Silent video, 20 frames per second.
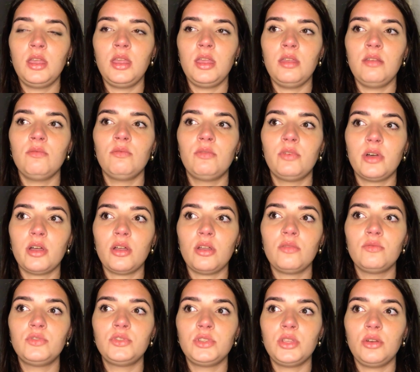
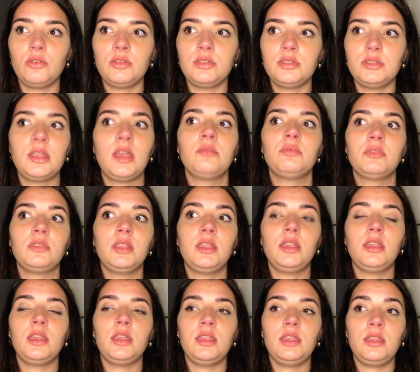involved so
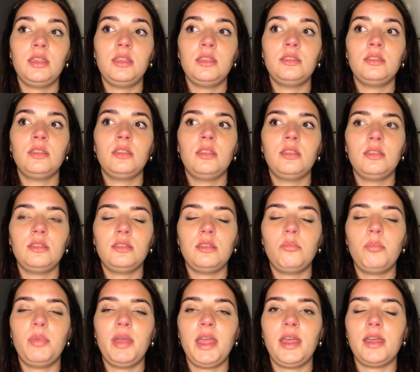in-depthly in the
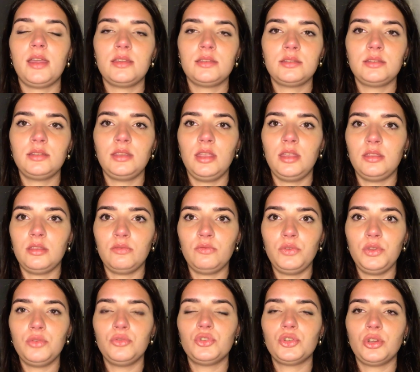past and the
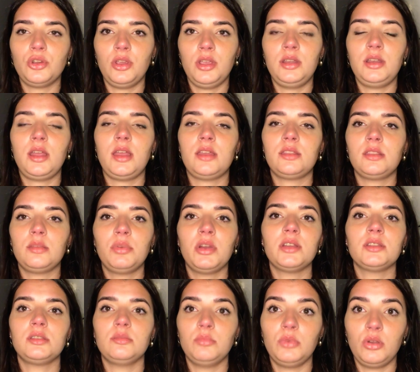future and not in the
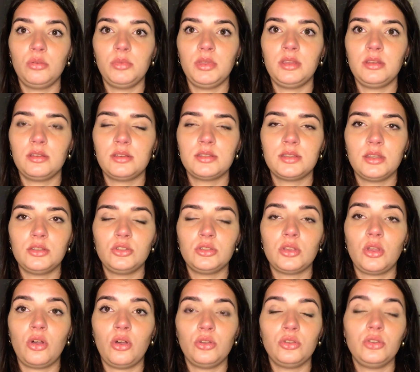present moment, because that's just
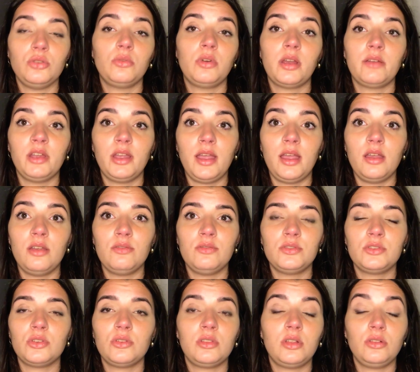all you ever have.
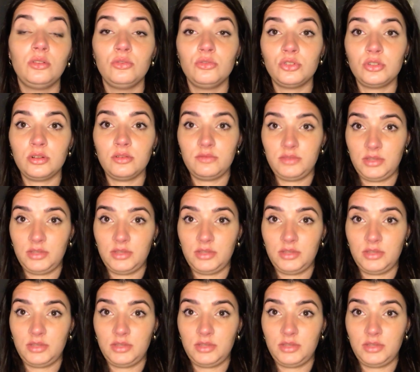So the illusion of